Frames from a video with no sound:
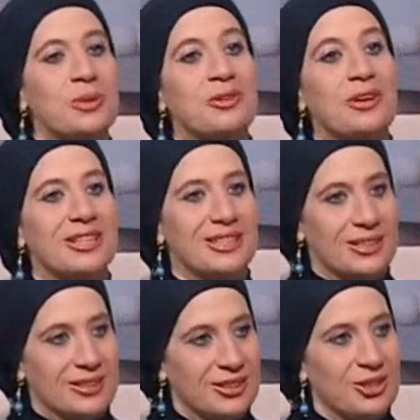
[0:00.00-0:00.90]
to be
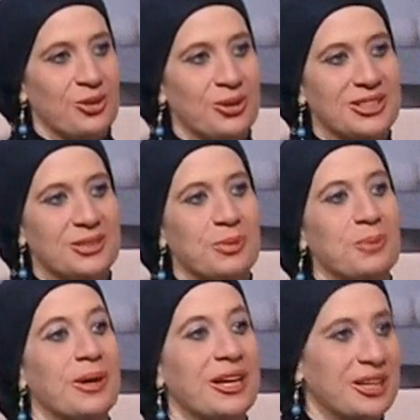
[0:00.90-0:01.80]
ready. You know, it's
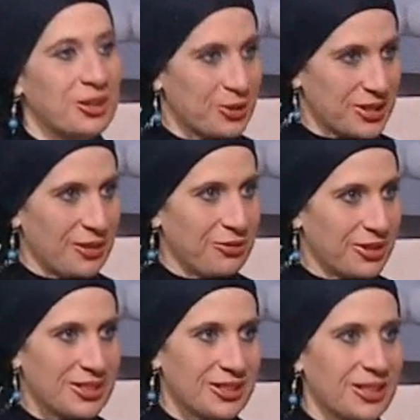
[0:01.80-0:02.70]
preparing
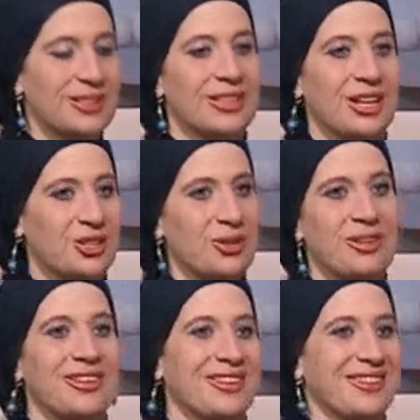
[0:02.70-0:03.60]
yourself. It's
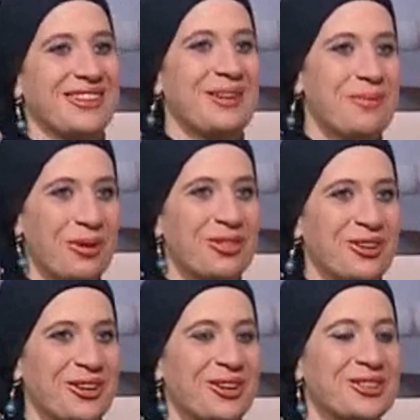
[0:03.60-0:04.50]
actually the name
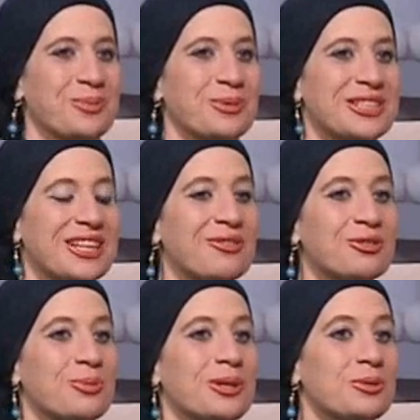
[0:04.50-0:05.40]
on the concept
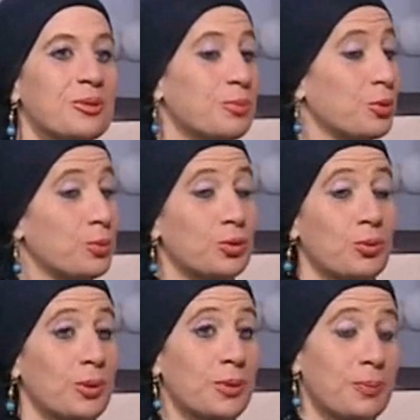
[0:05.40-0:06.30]
itself, to
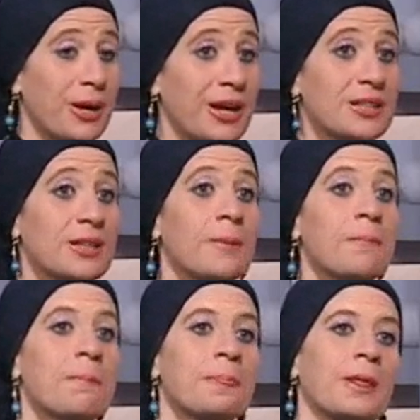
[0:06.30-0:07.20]
be prepared
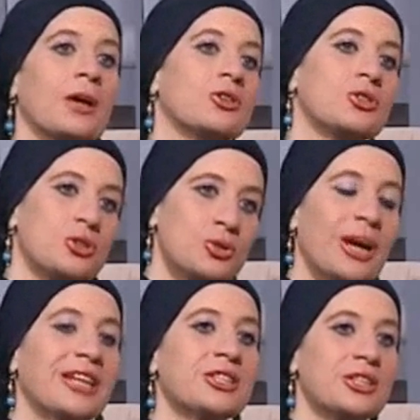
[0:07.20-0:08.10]

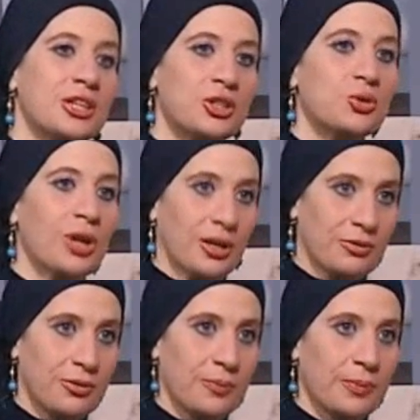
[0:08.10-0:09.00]
to enter a new
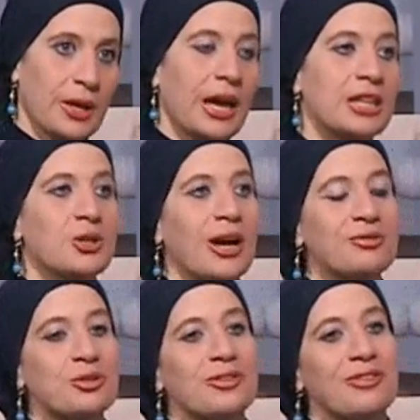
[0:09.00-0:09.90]
life. Mm-hmm. And you
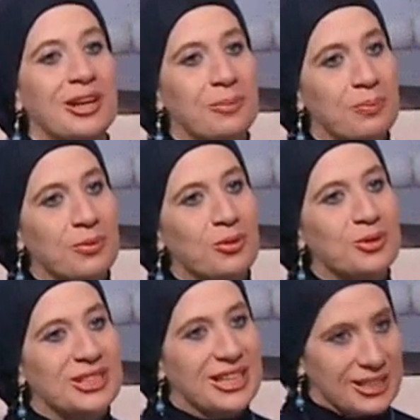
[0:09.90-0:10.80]
have to develop
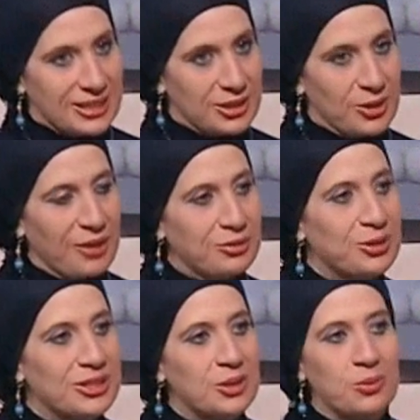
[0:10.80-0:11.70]
those skills. You have
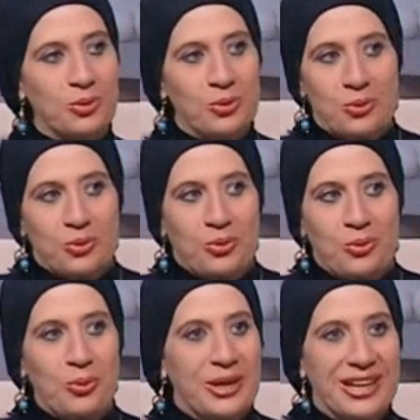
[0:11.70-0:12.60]
to see
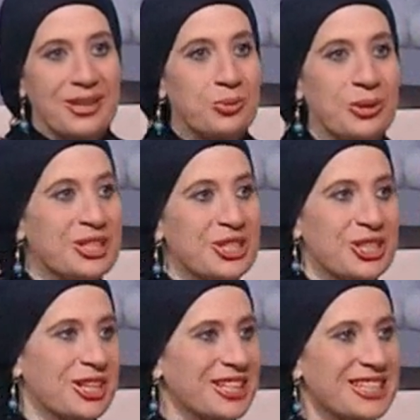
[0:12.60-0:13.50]
where and
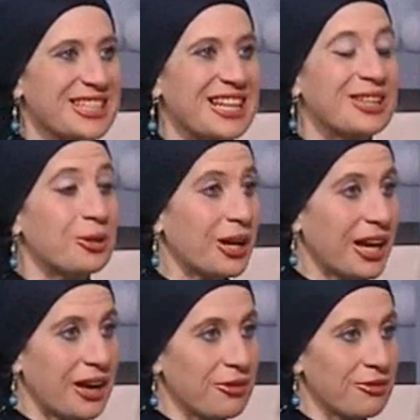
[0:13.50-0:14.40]
which skill do
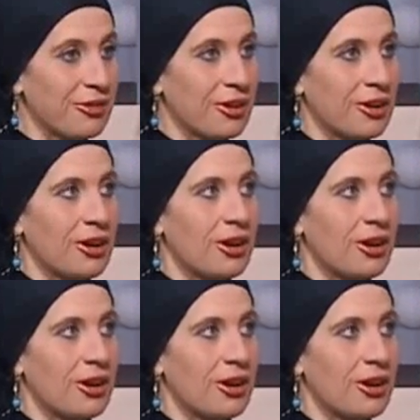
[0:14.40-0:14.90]
I have.